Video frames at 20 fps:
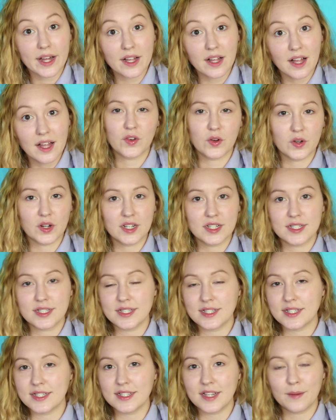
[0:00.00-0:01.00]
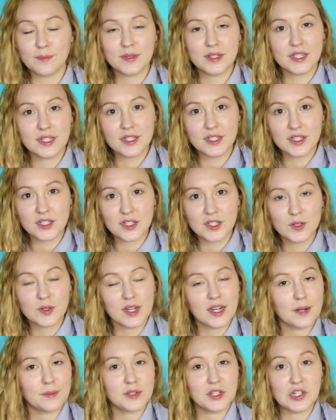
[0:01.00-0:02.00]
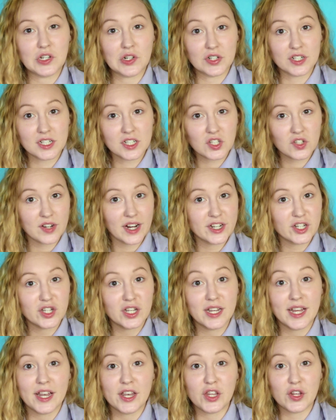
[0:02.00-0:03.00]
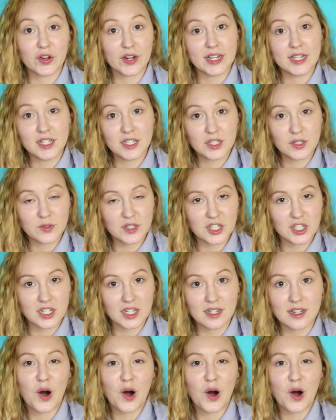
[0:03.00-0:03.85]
Of course, this is up to you and up to your discretion and your intuition.